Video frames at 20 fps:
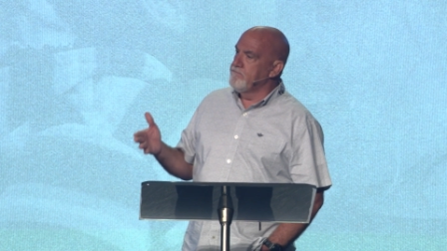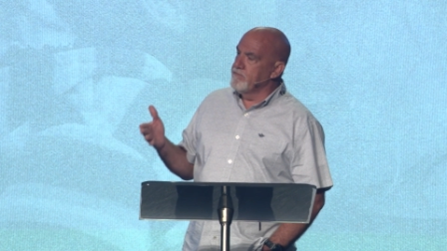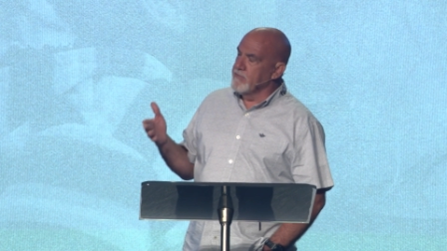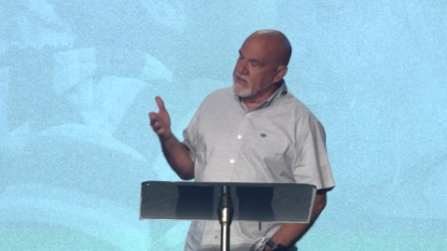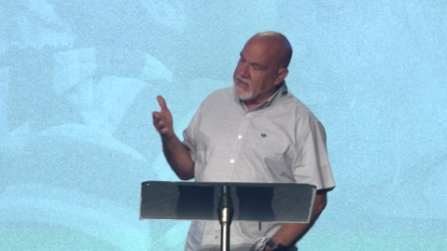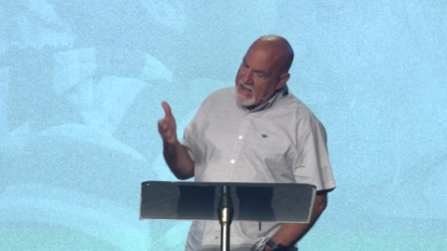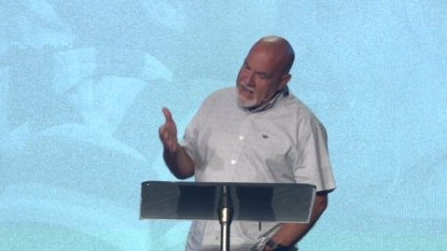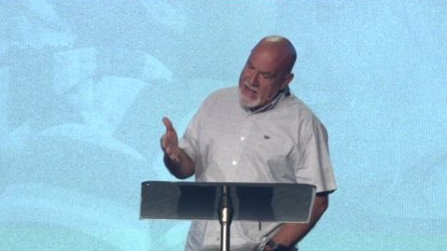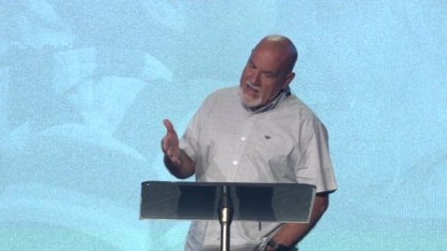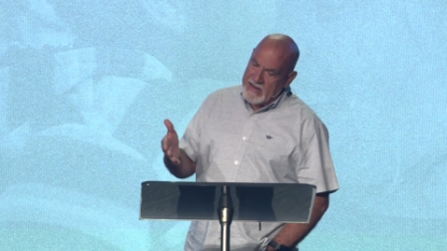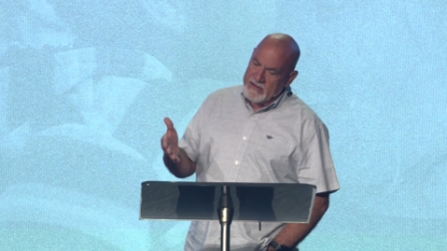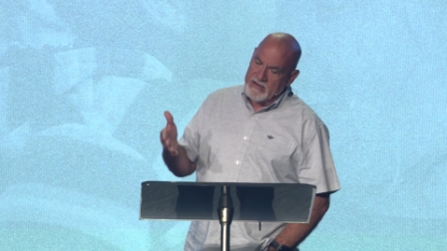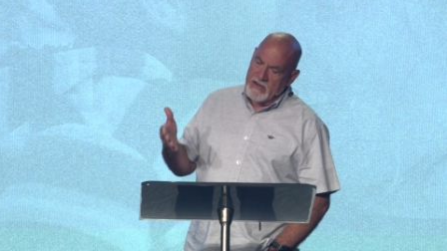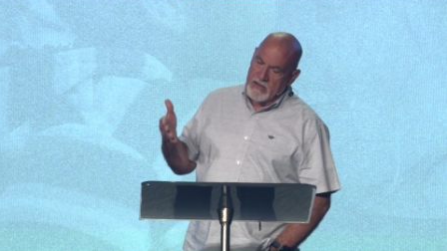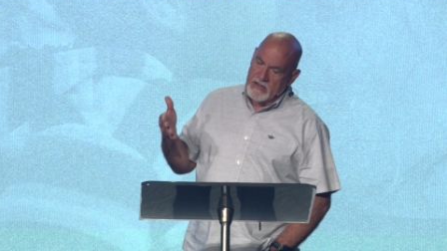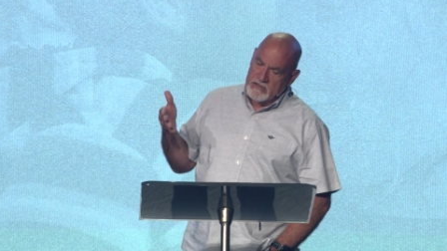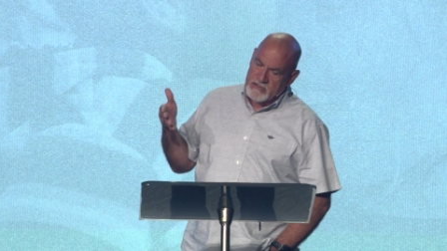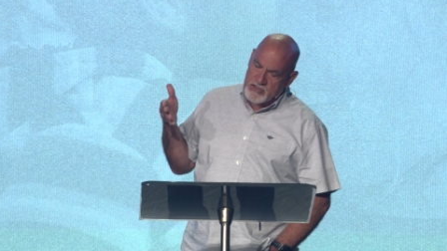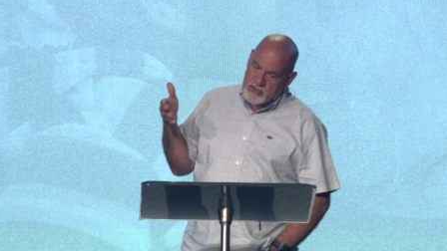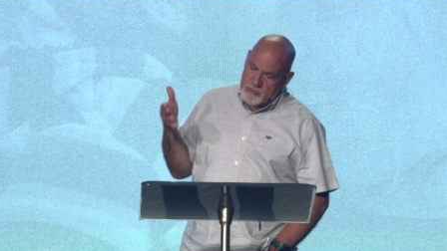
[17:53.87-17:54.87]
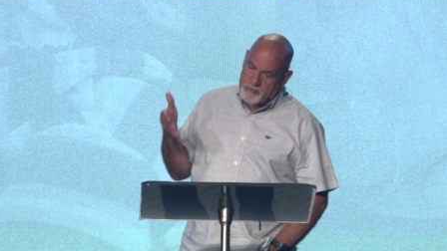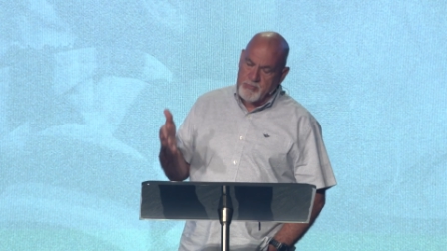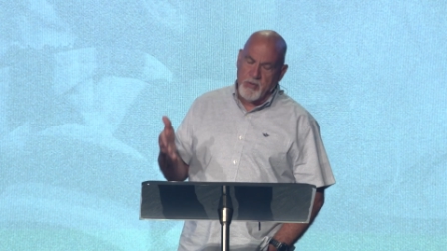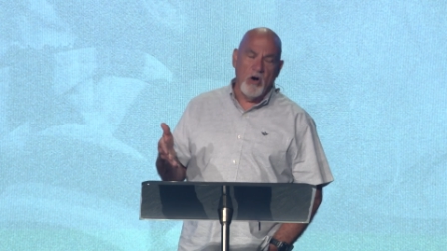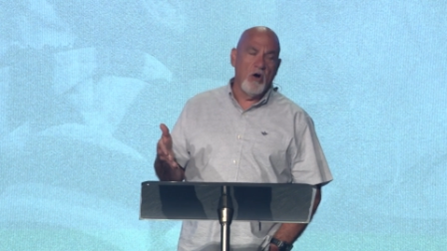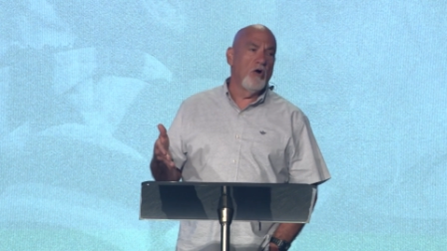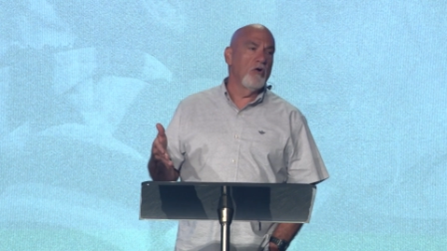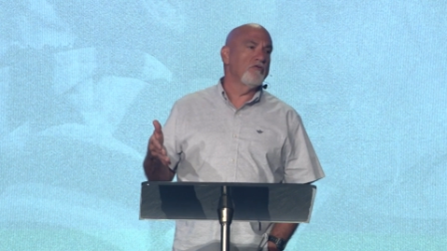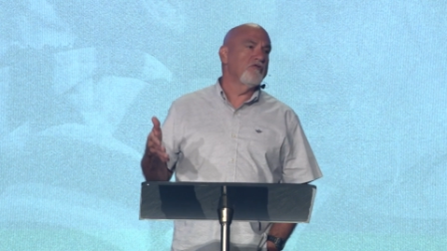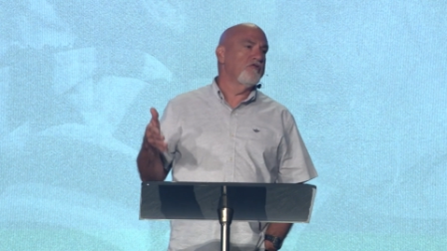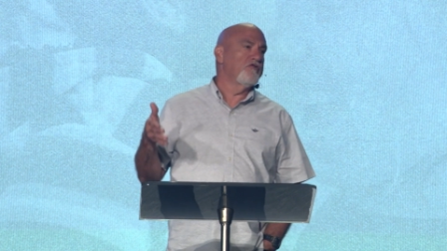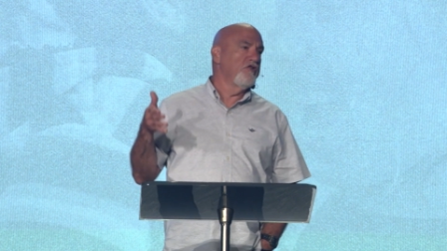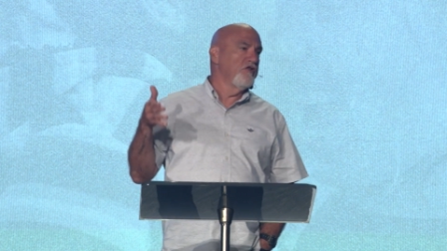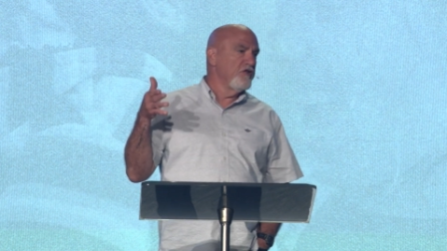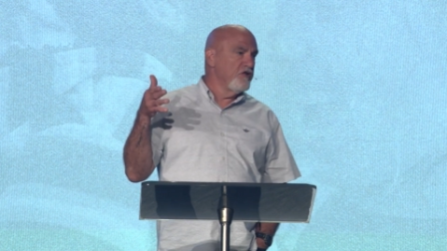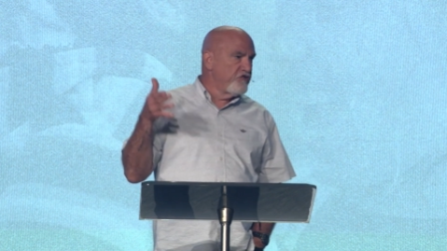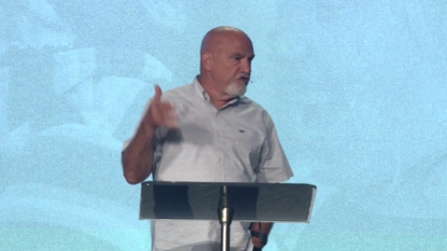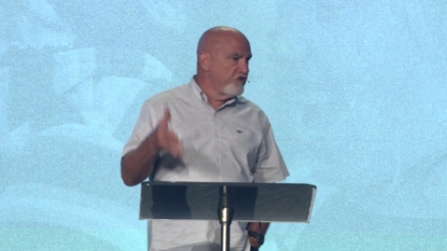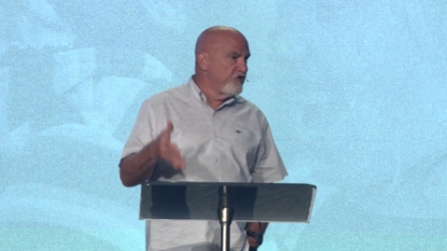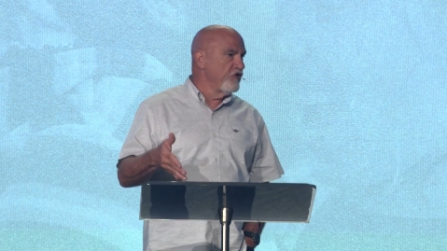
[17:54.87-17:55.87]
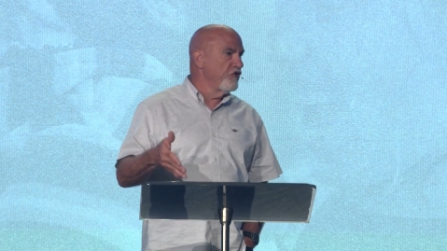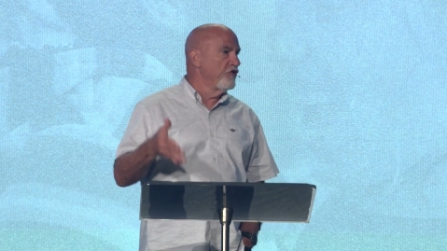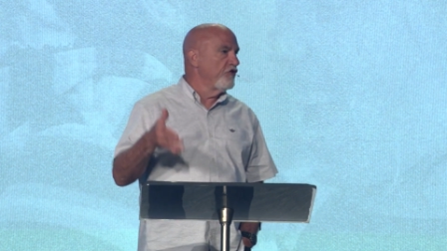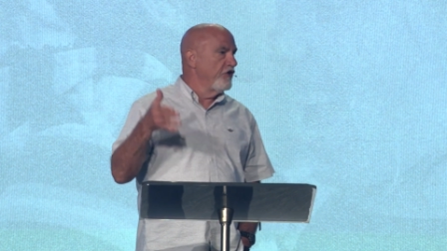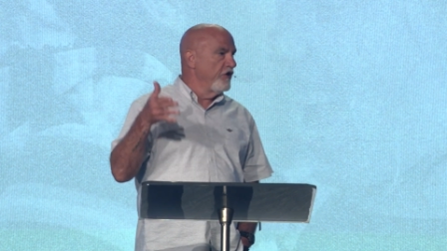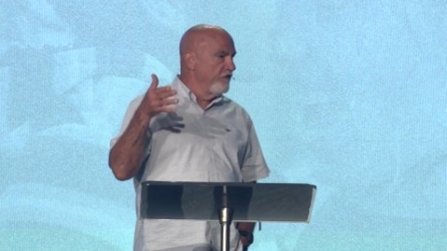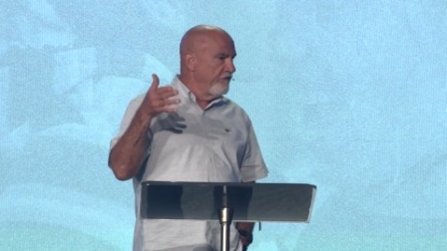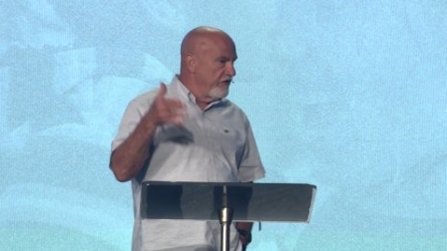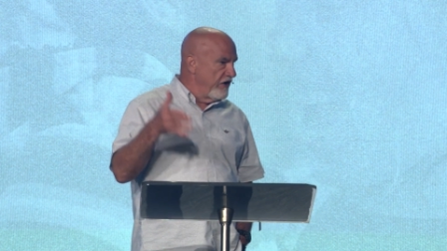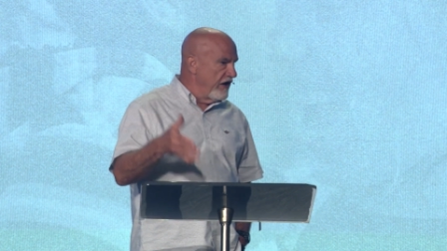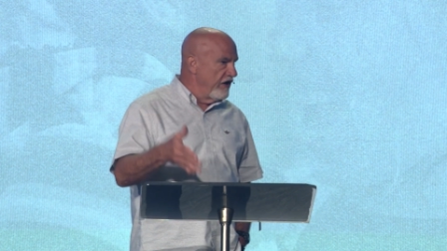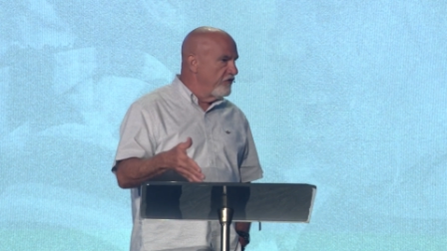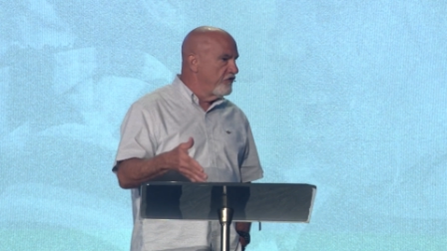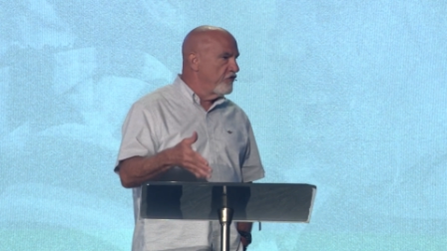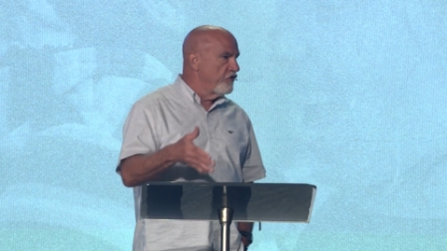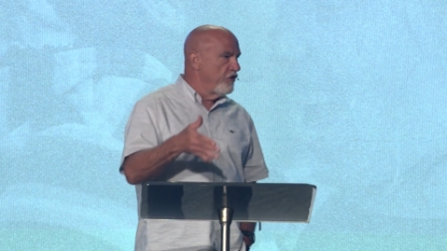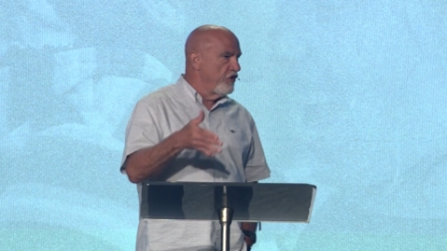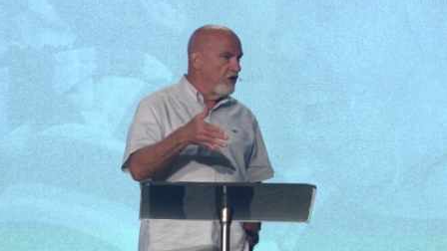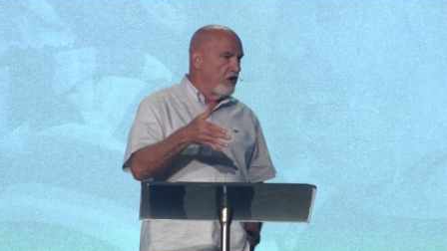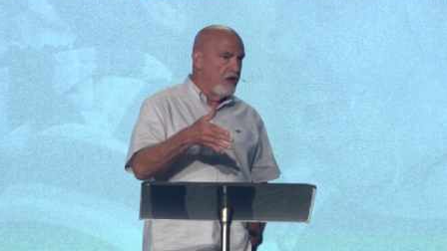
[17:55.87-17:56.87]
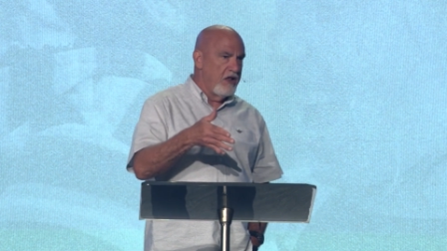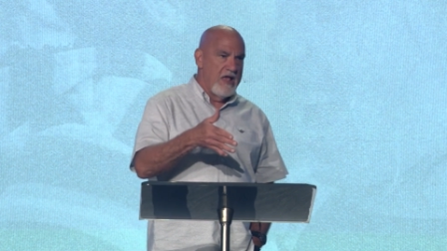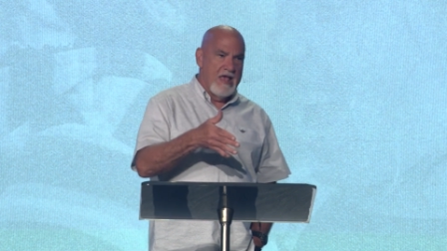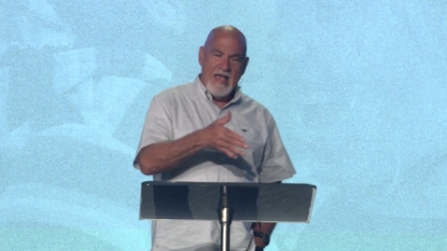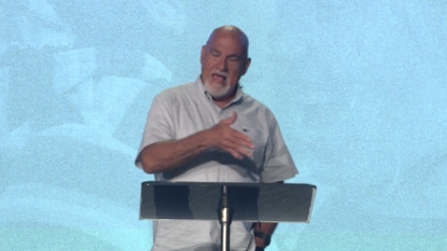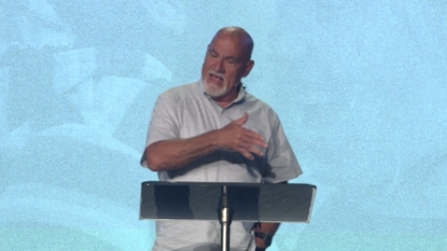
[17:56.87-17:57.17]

God spoke to the children of Israel